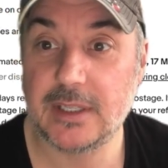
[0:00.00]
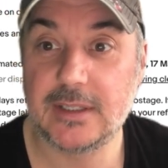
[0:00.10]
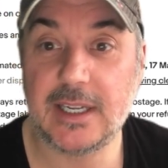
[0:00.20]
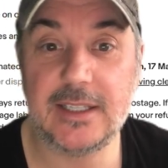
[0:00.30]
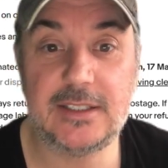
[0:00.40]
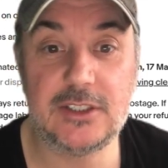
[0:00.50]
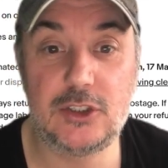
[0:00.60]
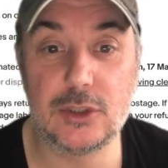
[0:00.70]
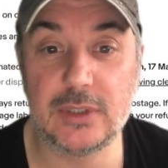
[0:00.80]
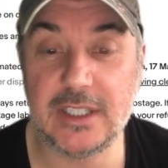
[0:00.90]
Now, this is
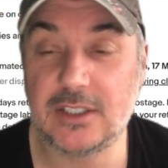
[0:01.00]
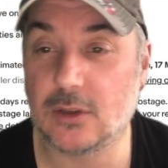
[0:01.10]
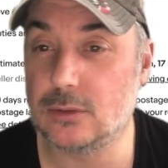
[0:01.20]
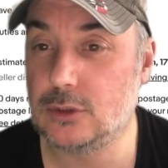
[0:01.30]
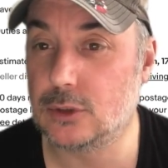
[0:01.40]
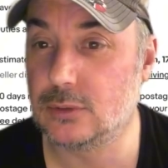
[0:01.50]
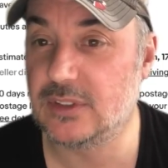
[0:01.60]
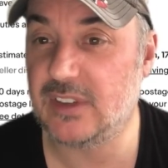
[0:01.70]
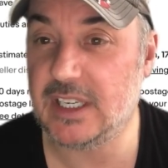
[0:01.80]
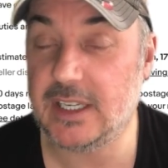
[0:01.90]
entitled Jewels
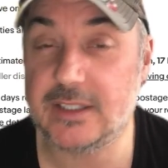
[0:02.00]
of India,